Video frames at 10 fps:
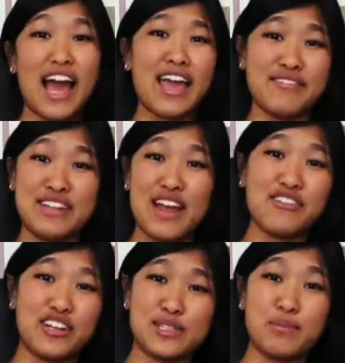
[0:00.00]
I have
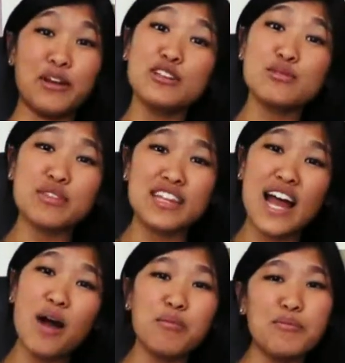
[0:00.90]
never experienced with an
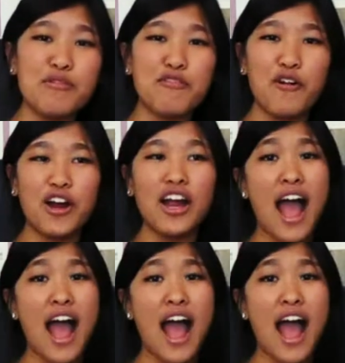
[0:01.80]
album before.